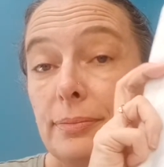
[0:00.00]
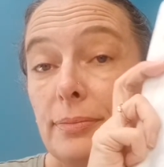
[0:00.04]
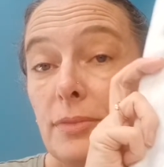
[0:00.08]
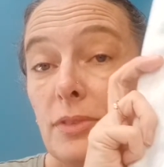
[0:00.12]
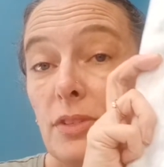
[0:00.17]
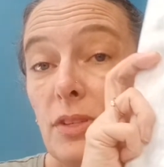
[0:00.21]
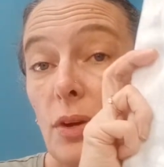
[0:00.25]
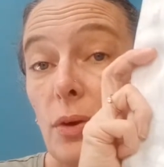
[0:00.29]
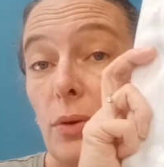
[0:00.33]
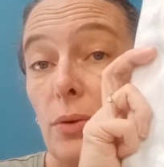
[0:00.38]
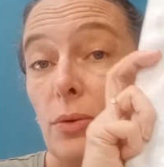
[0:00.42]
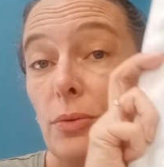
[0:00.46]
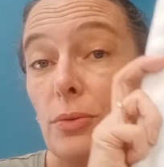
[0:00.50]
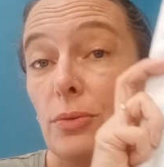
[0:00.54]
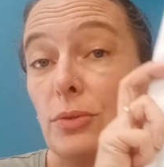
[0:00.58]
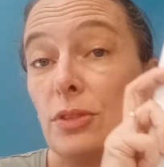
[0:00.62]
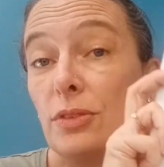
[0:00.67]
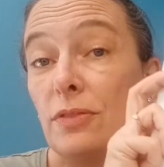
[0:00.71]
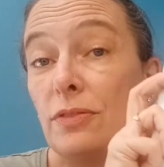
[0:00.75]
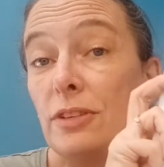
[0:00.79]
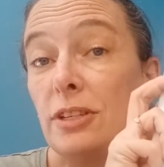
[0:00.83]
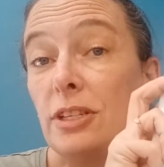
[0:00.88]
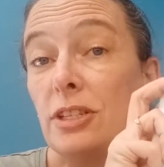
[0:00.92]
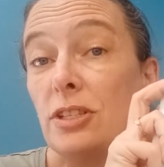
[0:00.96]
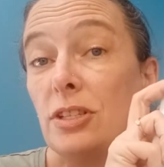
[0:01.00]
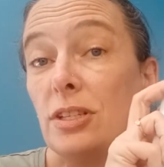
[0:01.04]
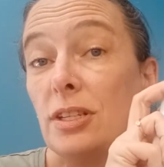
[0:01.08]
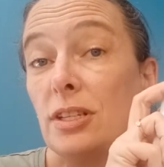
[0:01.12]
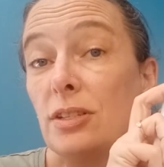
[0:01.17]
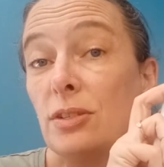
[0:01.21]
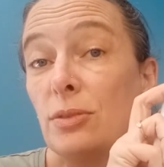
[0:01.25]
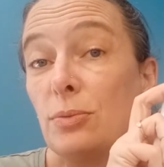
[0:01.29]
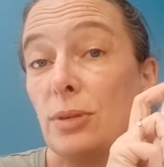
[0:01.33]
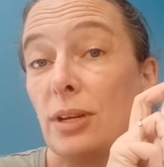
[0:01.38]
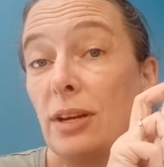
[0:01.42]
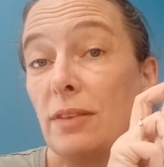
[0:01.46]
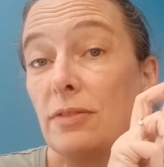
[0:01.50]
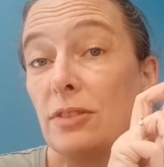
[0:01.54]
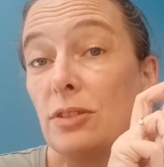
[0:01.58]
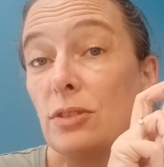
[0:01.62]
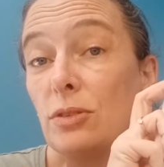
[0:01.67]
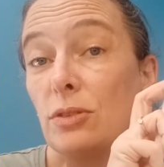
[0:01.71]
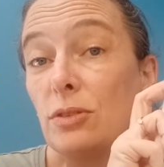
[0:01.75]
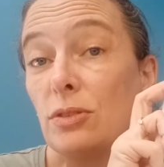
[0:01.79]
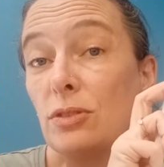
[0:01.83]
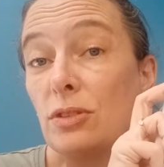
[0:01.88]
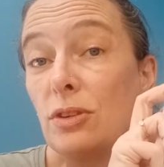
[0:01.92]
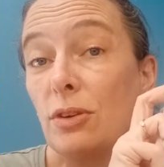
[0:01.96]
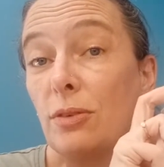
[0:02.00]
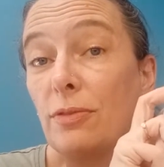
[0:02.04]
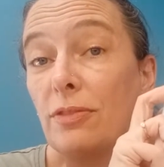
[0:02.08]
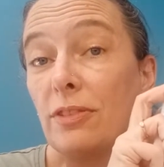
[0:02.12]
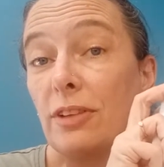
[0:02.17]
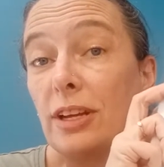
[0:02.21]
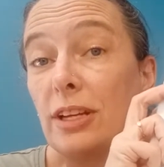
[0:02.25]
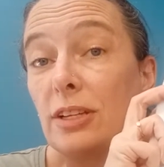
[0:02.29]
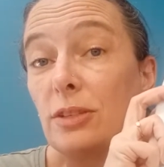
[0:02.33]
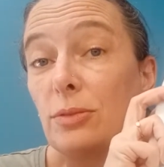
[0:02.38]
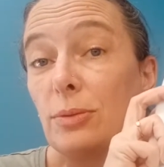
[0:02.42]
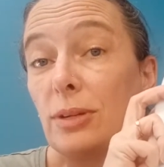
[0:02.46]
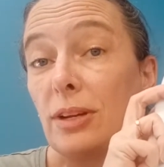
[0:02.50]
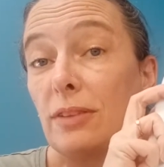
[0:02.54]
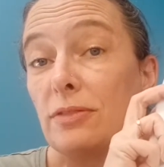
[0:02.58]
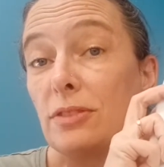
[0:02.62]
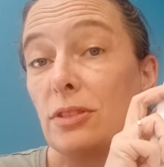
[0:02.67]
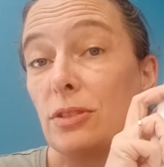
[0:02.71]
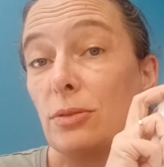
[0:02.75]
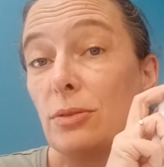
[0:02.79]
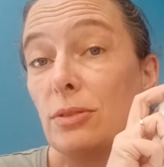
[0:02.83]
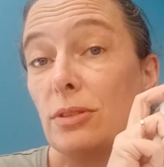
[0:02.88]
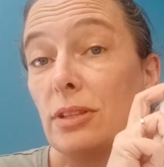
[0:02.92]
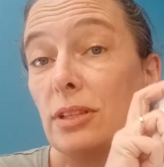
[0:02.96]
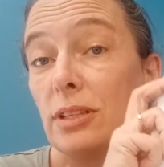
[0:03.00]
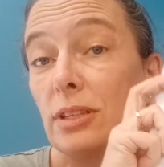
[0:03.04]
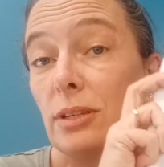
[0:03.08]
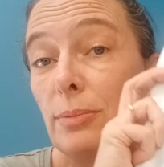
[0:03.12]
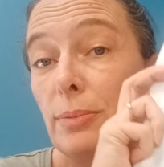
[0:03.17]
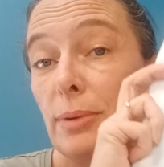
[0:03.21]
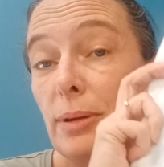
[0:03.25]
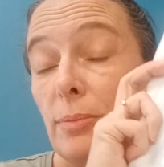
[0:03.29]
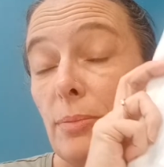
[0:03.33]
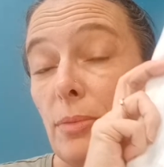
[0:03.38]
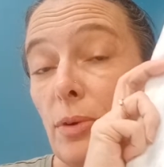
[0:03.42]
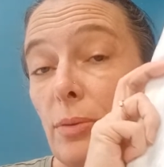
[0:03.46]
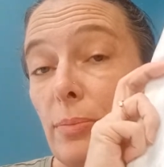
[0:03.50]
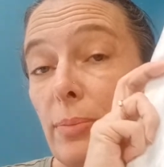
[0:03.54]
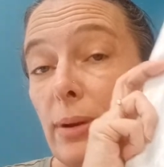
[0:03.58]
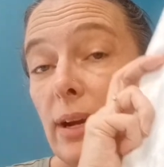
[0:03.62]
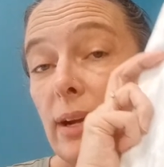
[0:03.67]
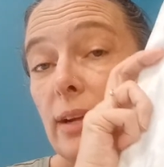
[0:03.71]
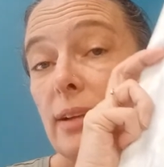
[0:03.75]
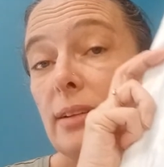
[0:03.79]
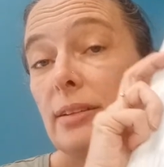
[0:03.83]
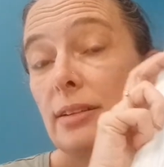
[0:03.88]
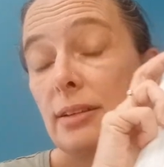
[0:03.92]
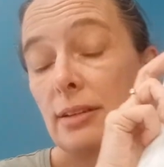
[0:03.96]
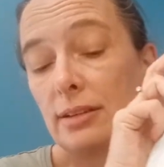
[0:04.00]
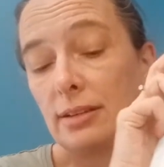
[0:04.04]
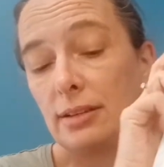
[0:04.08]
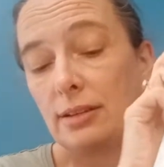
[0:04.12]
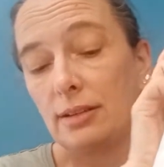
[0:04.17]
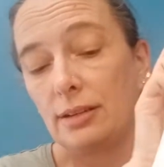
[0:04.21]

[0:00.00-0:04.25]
So to finish this, we have to do the snowflakes, we have to do a little bit more back